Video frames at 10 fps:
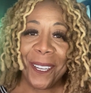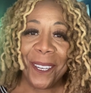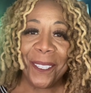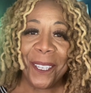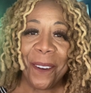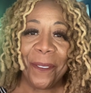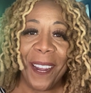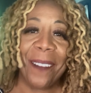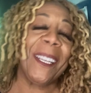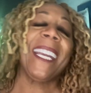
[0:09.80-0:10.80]
YouTube
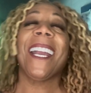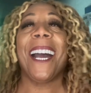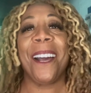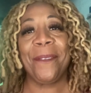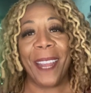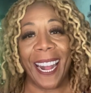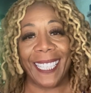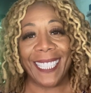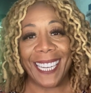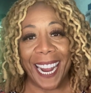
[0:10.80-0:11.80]
family. I'm
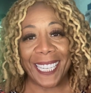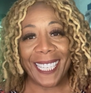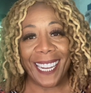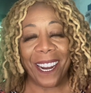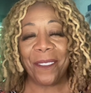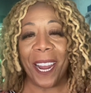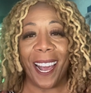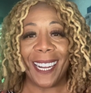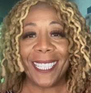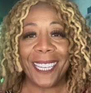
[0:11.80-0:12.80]
Patty Jackson. I'm your
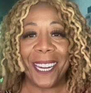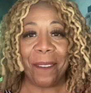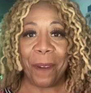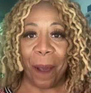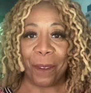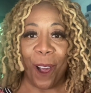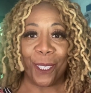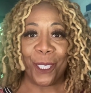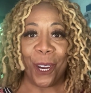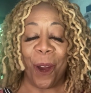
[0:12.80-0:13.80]
auntie of pop
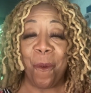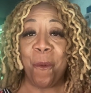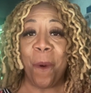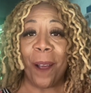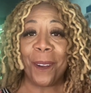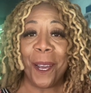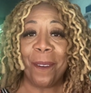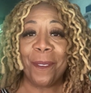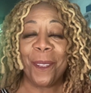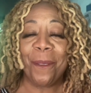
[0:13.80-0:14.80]
culture.
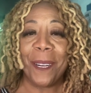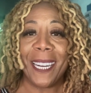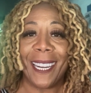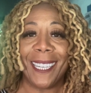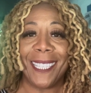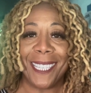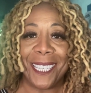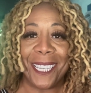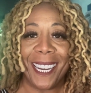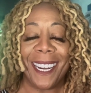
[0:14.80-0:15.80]
Welcome to the weekend
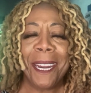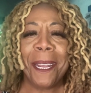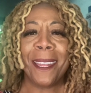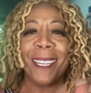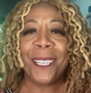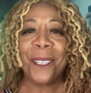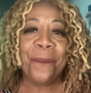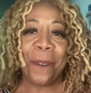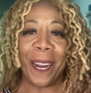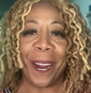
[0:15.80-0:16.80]
edition. This is
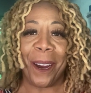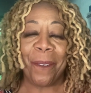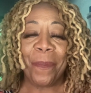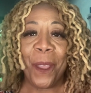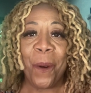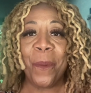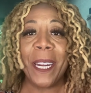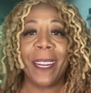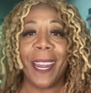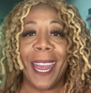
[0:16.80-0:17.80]
where we
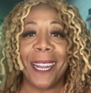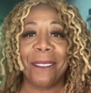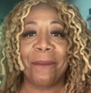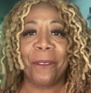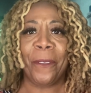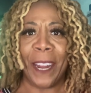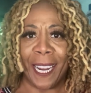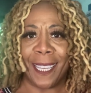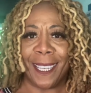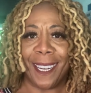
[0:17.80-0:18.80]
get
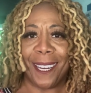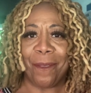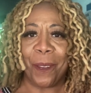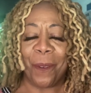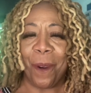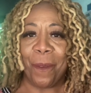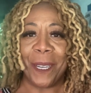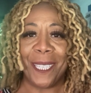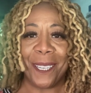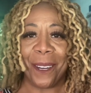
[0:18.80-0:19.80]
fancy with what
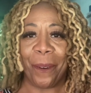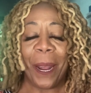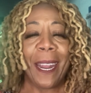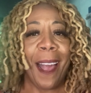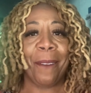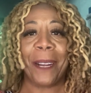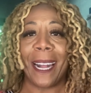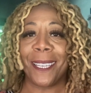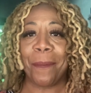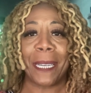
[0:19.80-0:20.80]
we do. I've
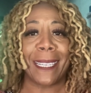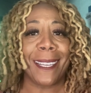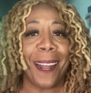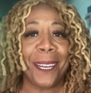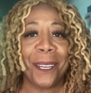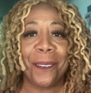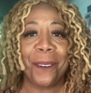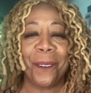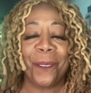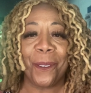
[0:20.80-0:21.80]
got some exciting
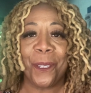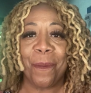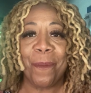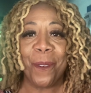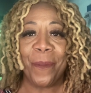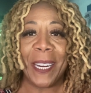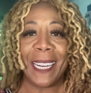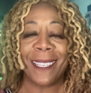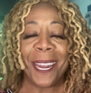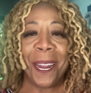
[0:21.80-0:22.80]
news on some
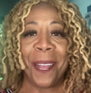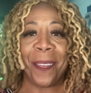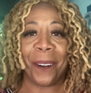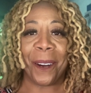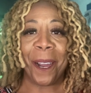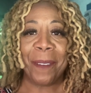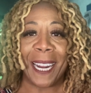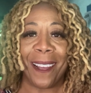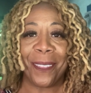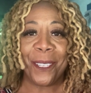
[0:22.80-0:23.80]
movies that are coming
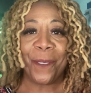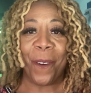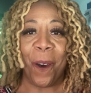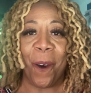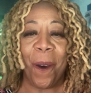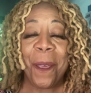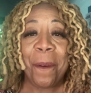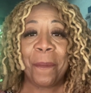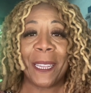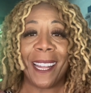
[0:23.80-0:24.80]
out this fall.
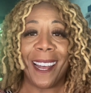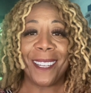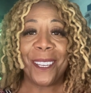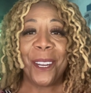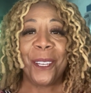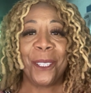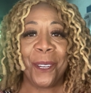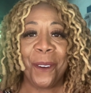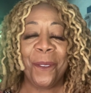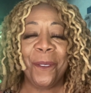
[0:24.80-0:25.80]
Plus,
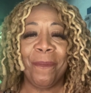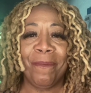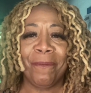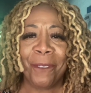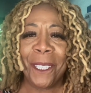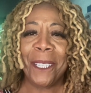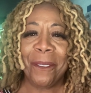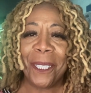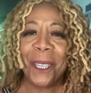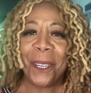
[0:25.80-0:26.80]
two really,
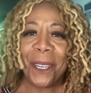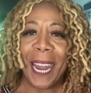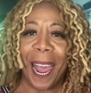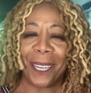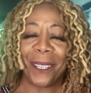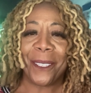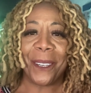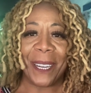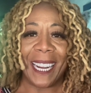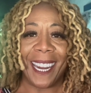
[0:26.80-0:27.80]
really good actors are
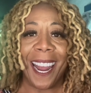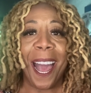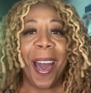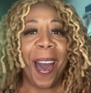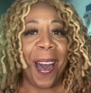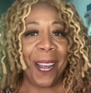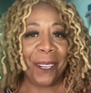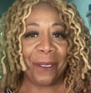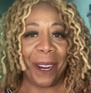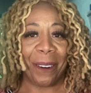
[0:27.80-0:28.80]
getting
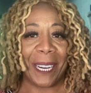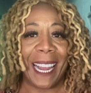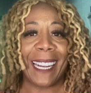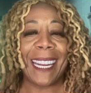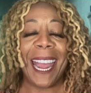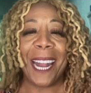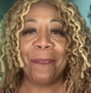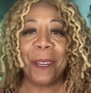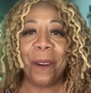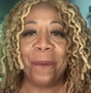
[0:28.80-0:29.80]
honorary
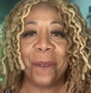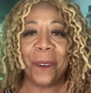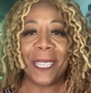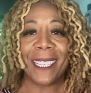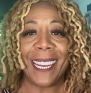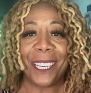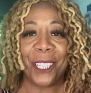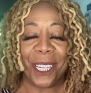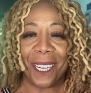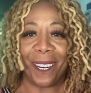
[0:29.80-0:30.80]
Academy Awards
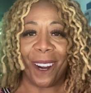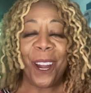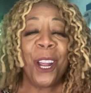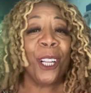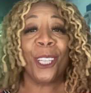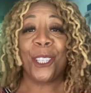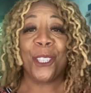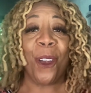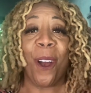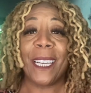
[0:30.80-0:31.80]
next year.
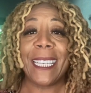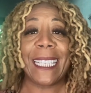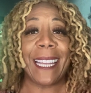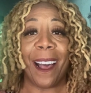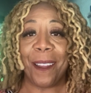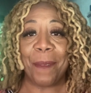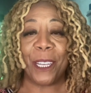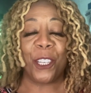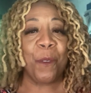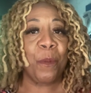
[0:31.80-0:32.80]
Lashana Simon,
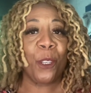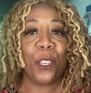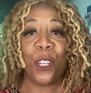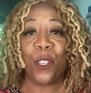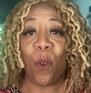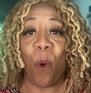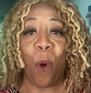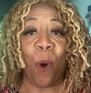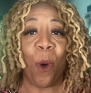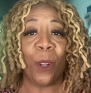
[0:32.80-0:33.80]
she puts this
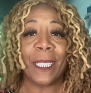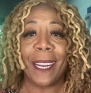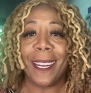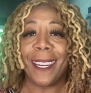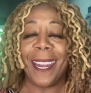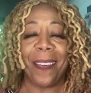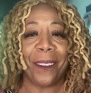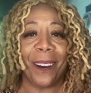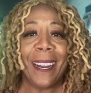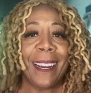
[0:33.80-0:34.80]
all
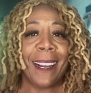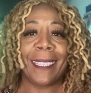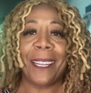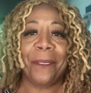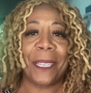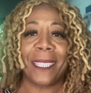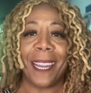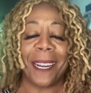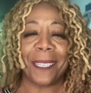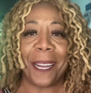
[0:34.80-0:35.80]
together. I love to
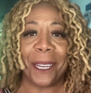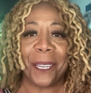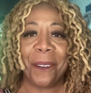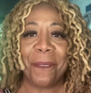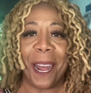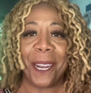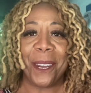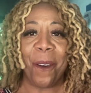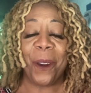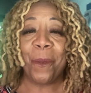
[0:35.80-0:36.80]
say it's not cute not
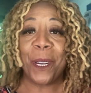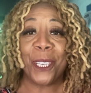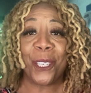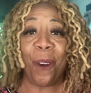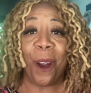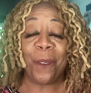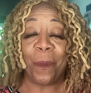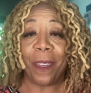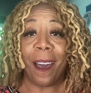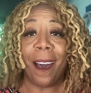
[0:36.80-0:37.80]
knowing. We start
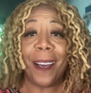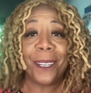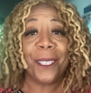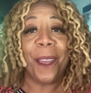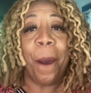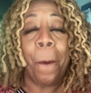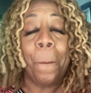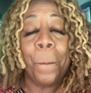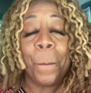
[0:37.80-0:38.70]
with a hug, so